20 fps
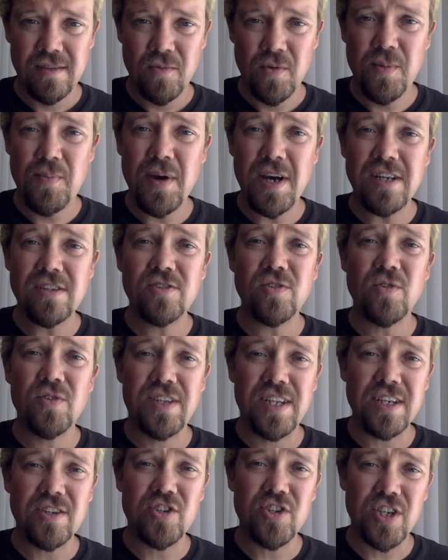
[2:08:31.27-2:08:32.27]
We pay so
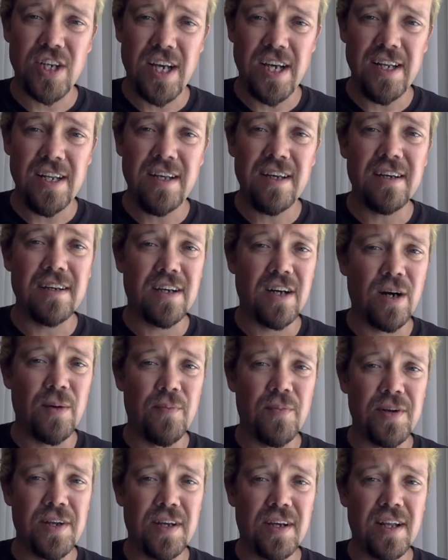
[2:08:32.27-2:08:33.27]
Dick Cheney and
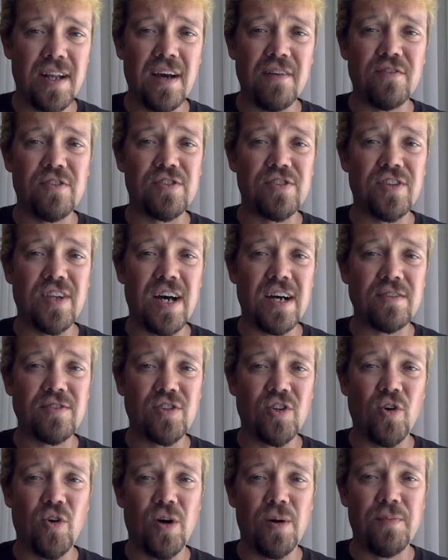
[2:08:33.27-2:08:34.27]
company can have their stocks
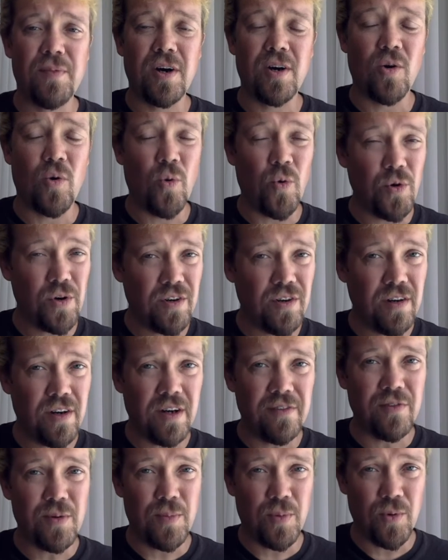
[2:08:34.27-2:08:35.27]
go up a quarter
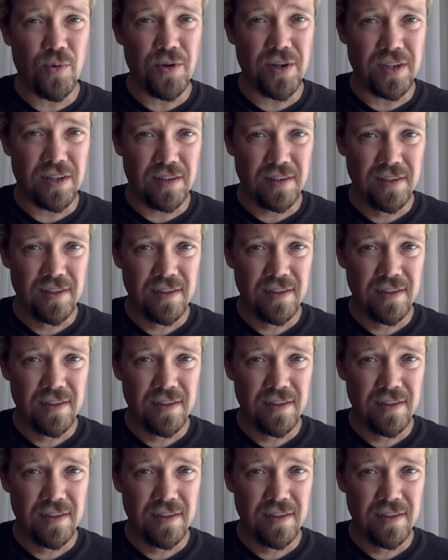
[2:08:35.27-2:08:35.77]
of a point.